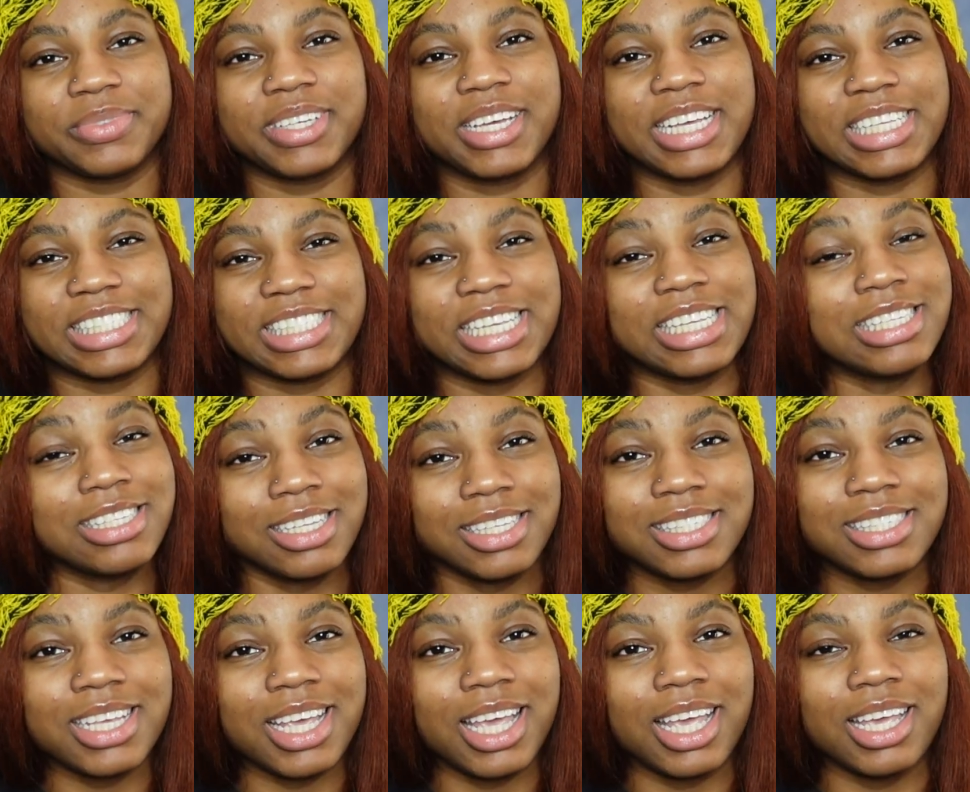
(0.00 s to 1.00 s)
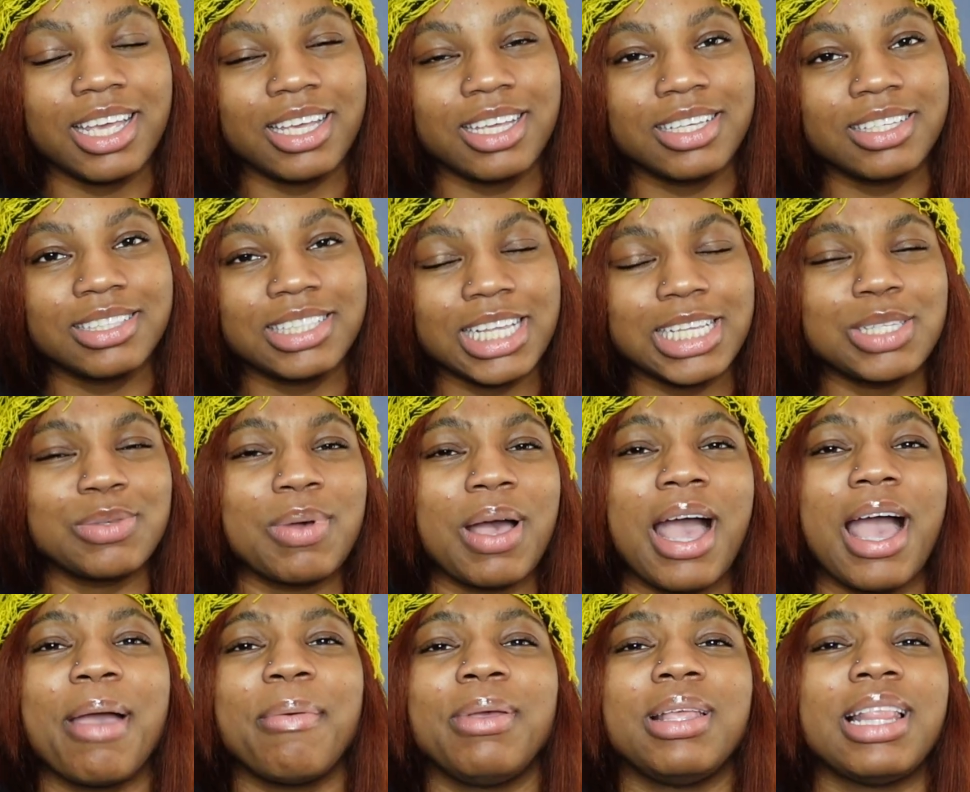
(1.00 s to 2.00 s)
Consistency, this is
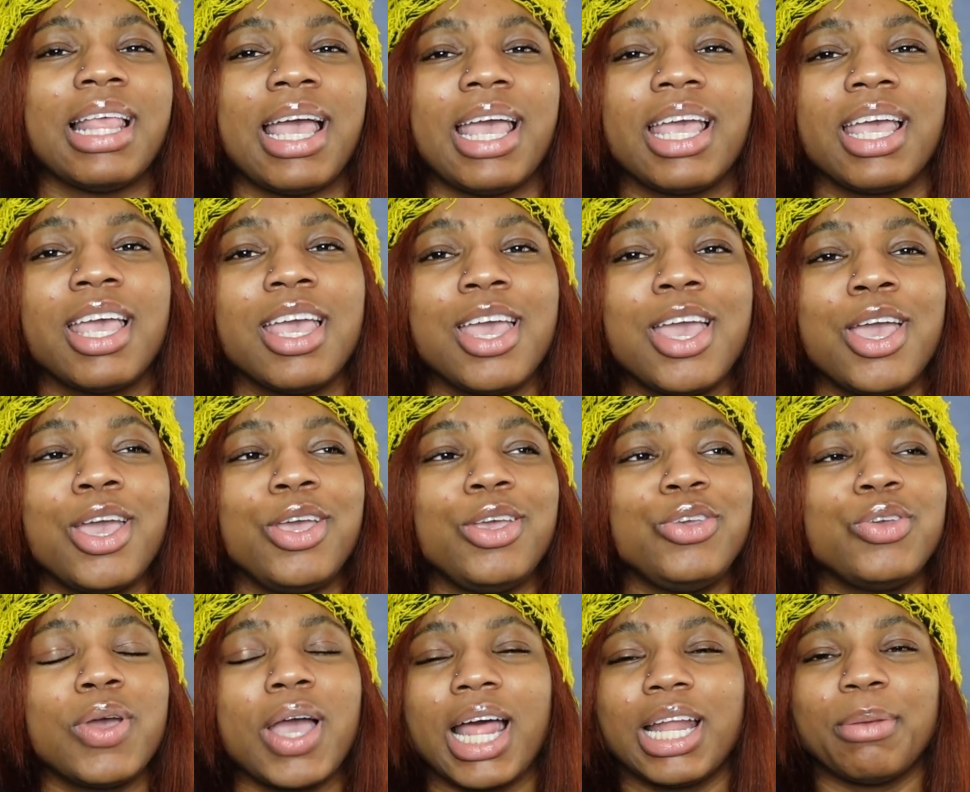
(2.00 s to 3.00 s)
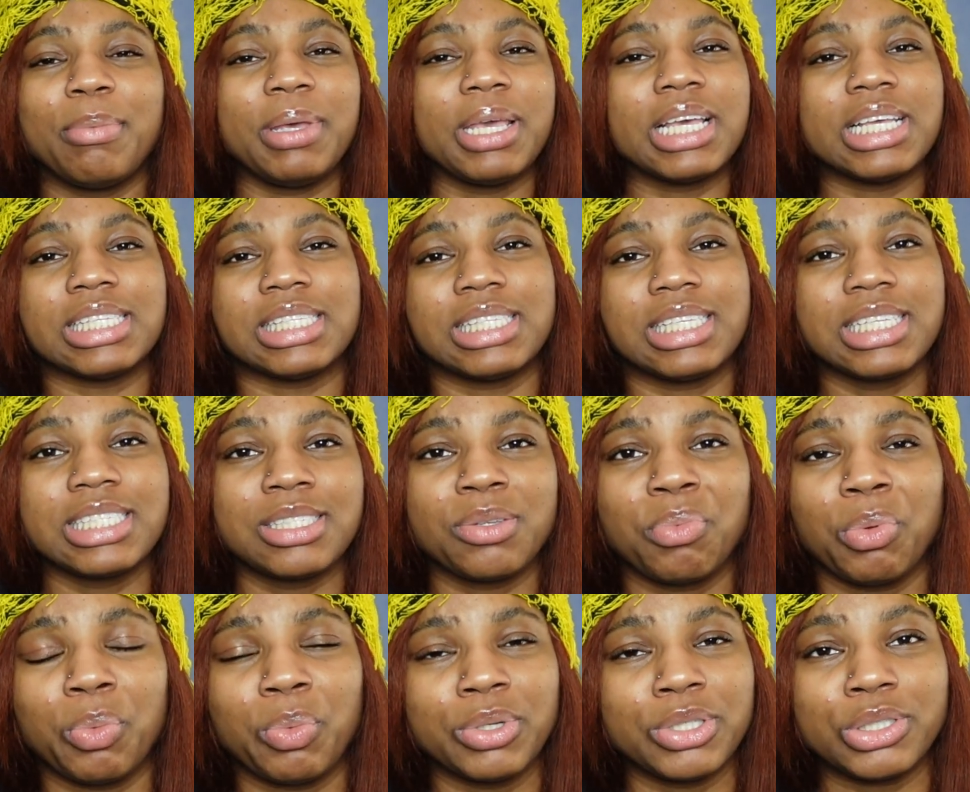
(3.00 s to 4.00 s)
why I be like, you gotta be
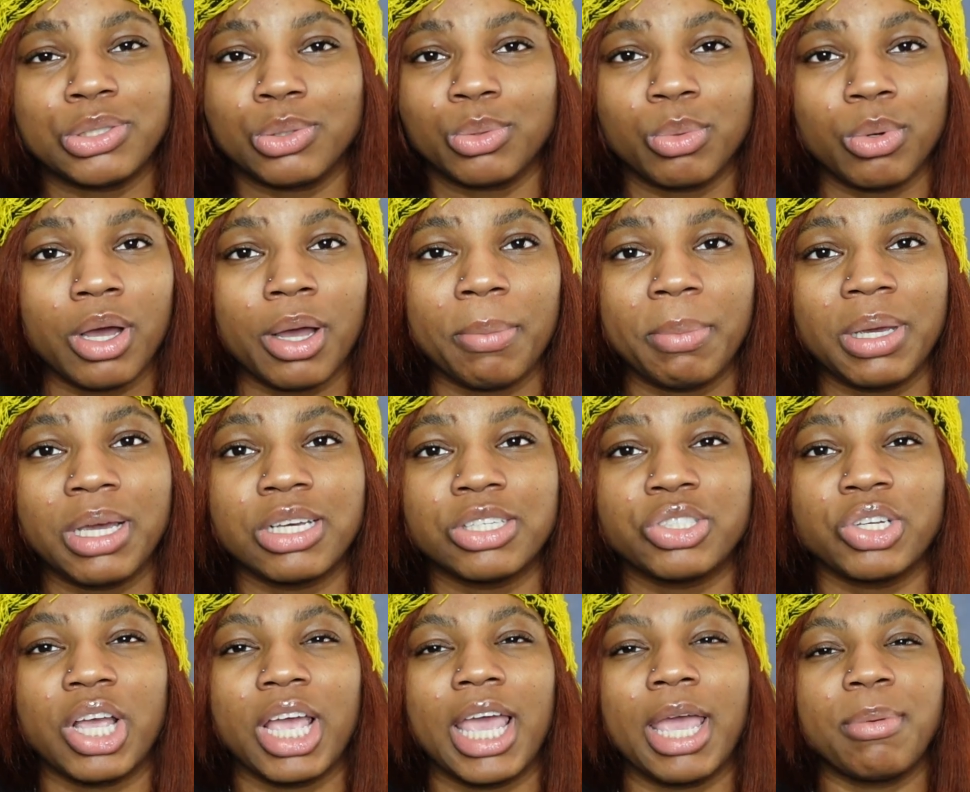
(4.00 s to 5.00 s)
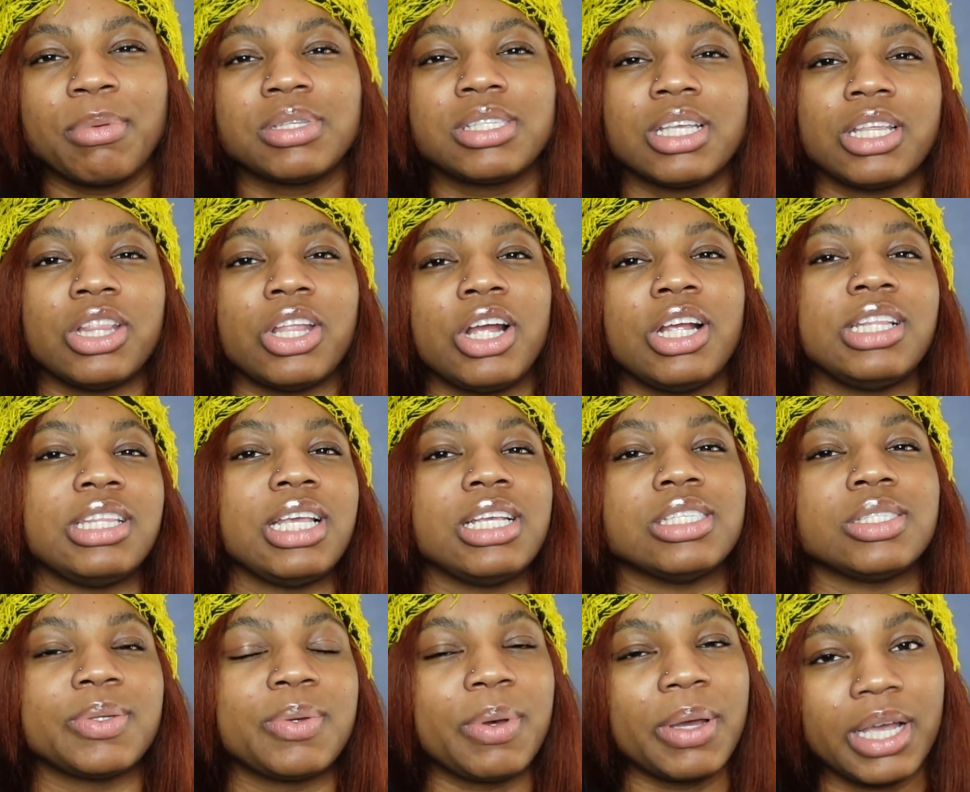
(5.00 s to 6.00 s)
consistent with what you want, because you're able to learn
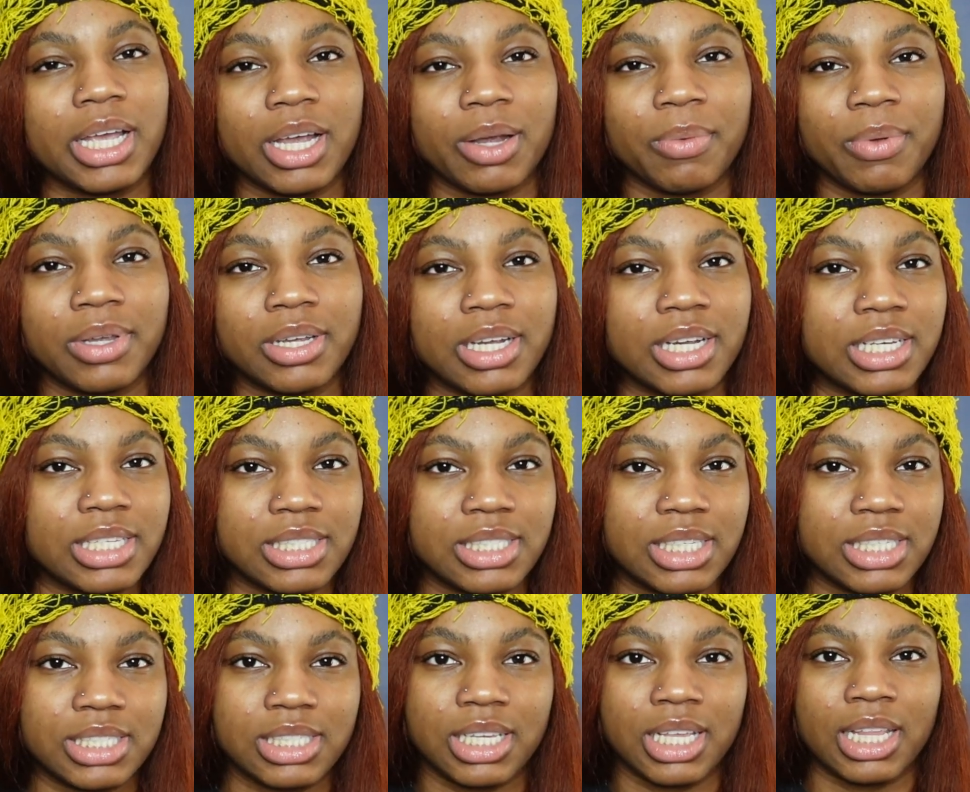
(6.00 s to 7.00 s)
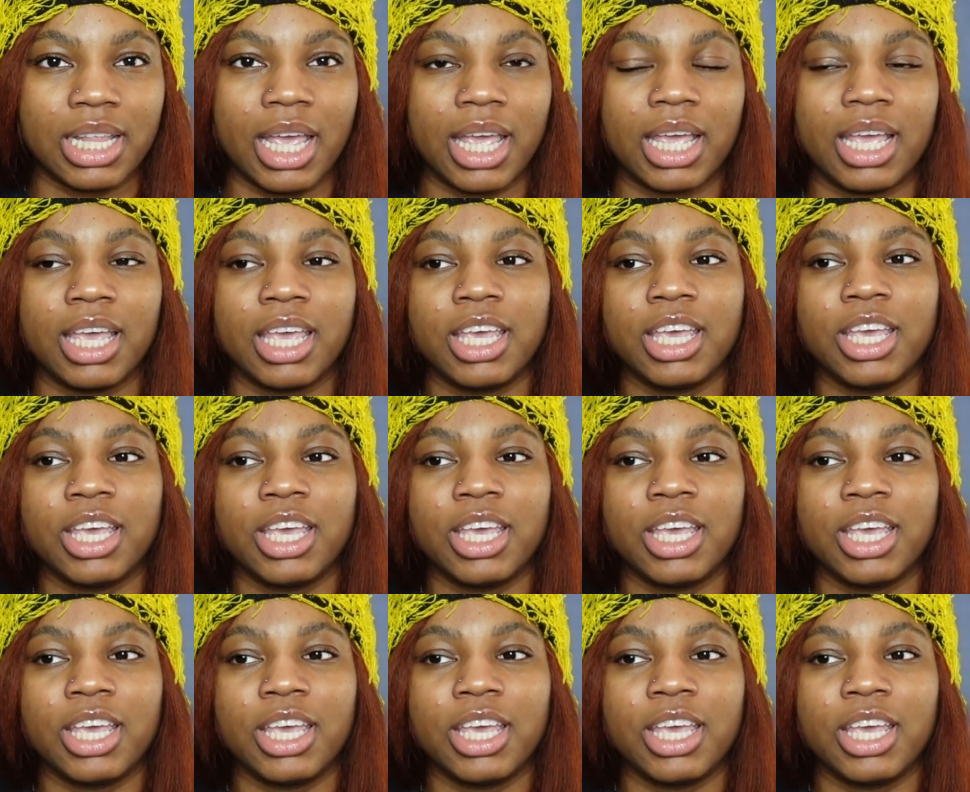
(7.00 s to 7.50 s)
things quicker when you're consistent. Like